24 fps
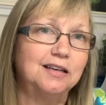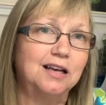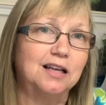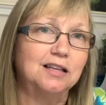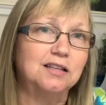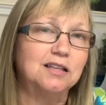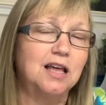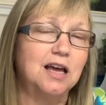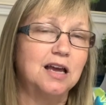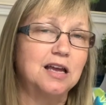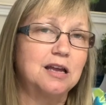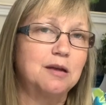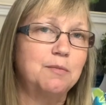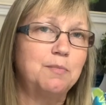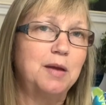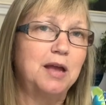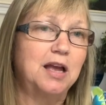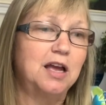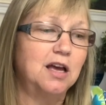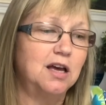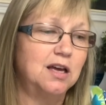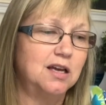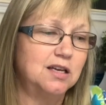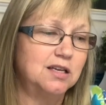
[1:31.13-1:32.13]
I like
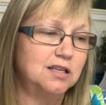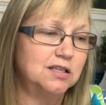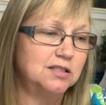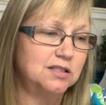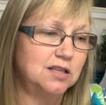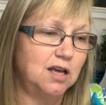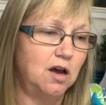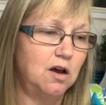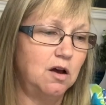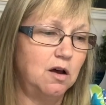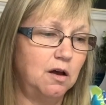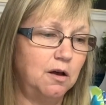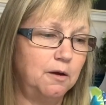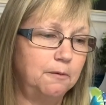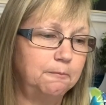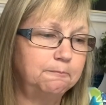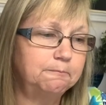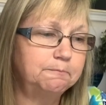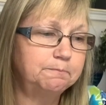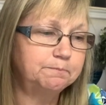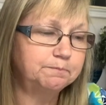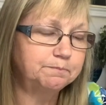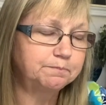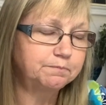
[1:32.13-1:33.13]
because
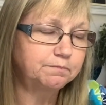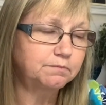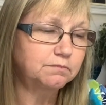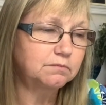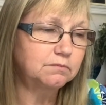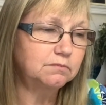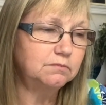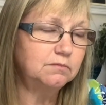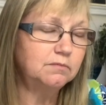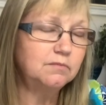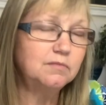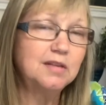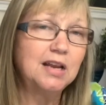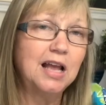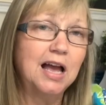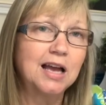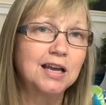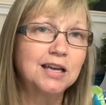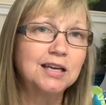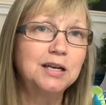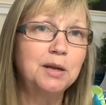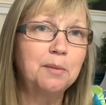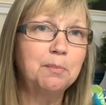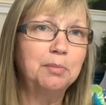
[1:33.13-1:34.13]
I
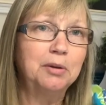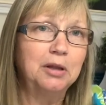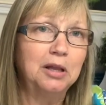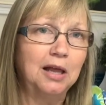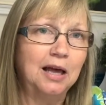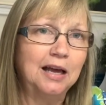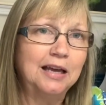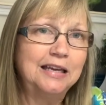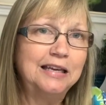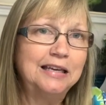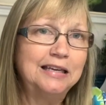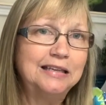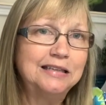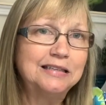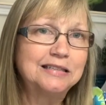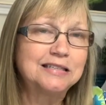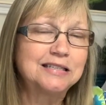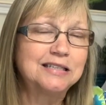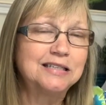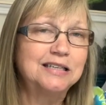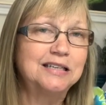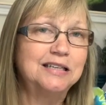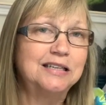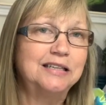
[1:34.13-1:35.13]
can apply it
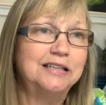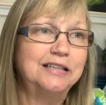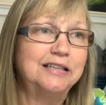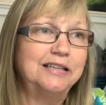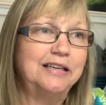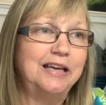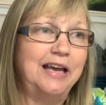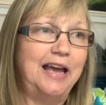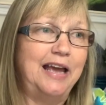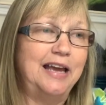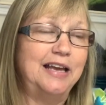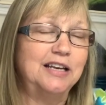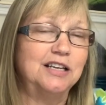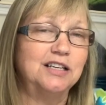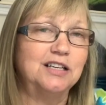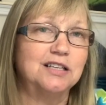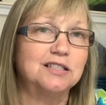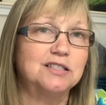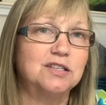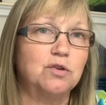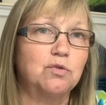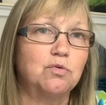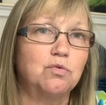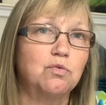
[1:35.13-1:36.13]
and it
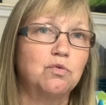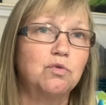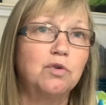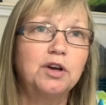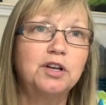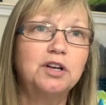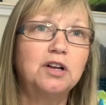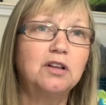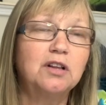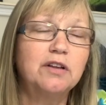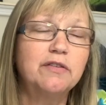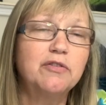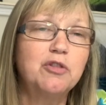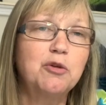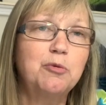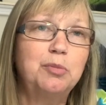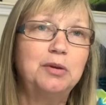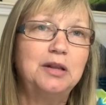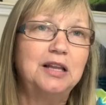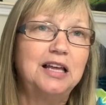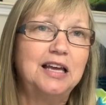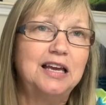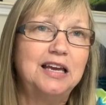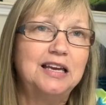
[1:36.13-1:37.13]
doesn't run all over the
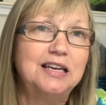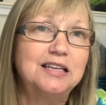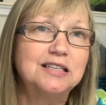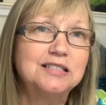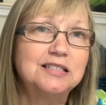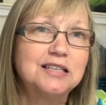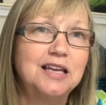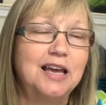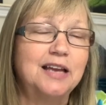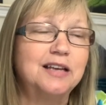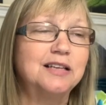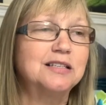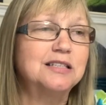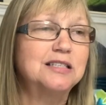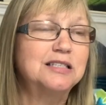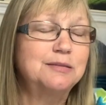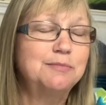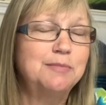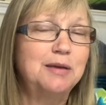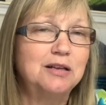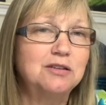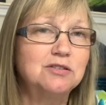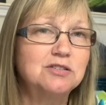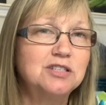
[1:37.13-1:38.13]
place and it
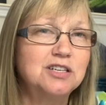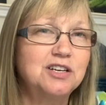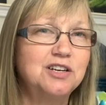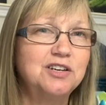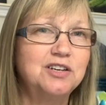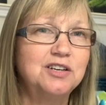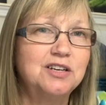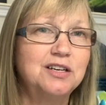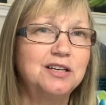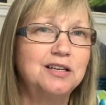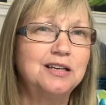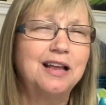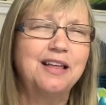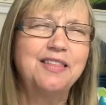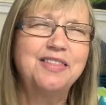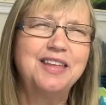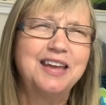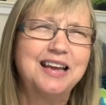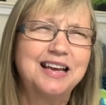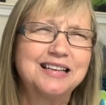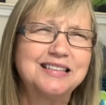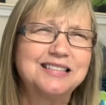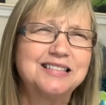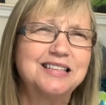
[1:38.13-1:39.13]
smells good. I
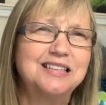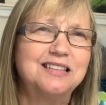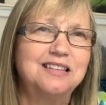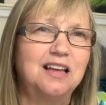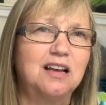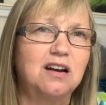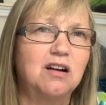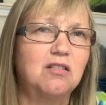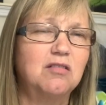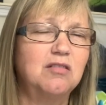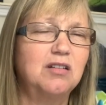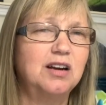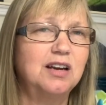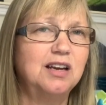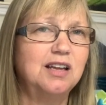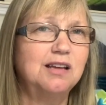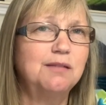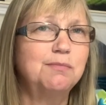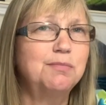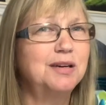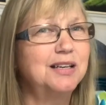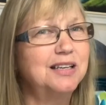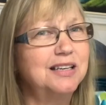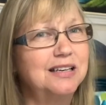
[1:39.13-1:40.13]
think I said that already,
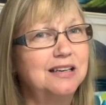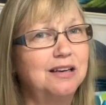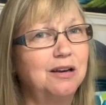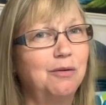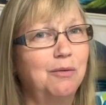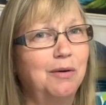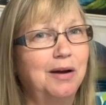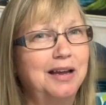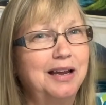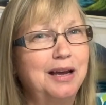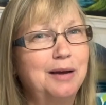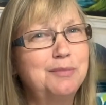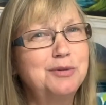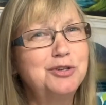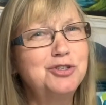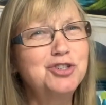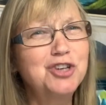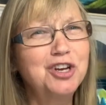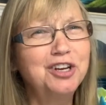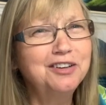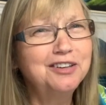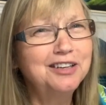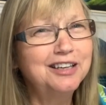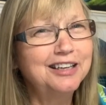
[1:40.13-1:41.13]
but anyway, I'm a
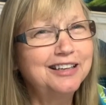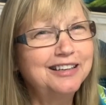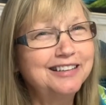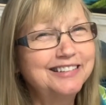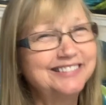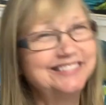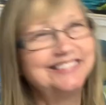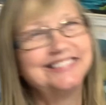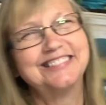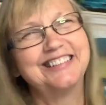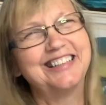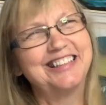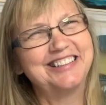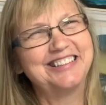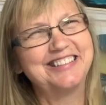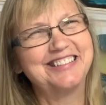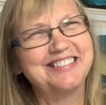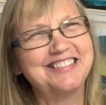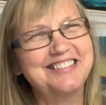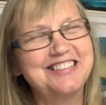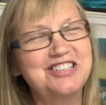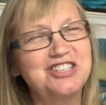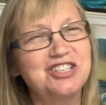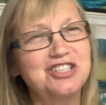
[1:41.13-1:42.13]
junkie.
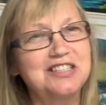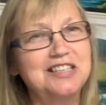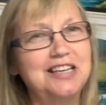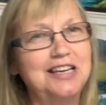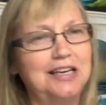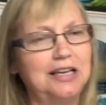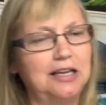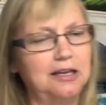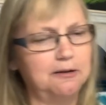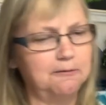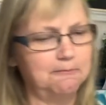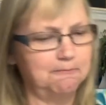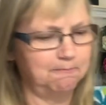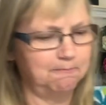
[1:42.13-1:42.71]
Just kidding.